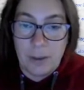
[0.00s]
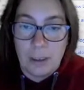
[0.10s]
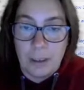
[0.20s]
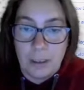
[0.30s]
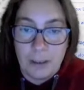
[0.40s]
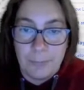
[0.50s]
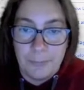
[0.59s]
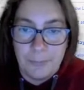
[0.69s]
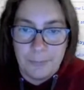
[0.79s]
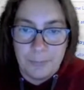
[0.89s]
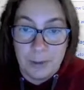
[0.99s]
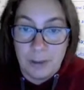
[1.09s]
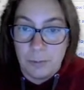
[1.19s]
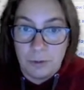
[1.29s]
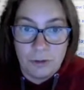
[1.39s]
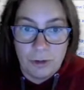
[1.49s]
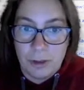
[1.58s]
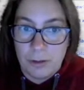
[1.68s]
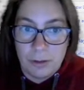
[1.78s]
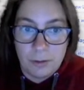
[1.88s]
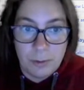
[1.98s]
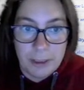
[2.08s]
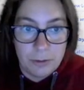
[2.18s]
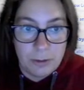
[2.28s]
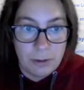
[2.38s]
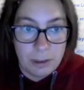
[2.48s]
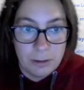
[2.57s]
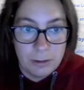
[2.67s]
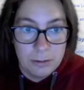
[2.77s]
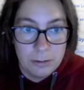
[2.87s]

I won't draw it all the way to Cork.